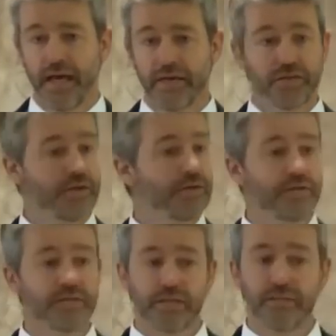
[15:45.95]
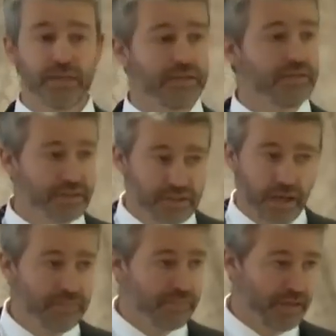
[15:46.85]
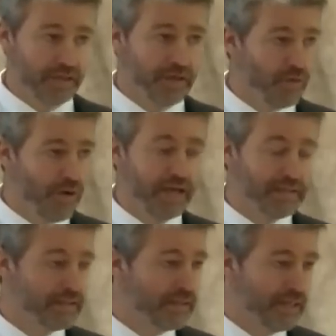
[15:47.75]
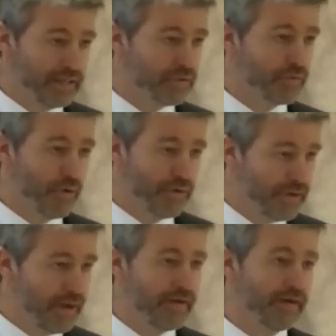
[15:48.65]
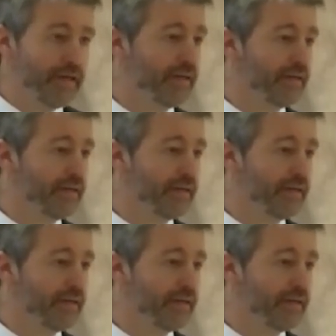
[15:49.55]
and turns them into something quite extraordinary.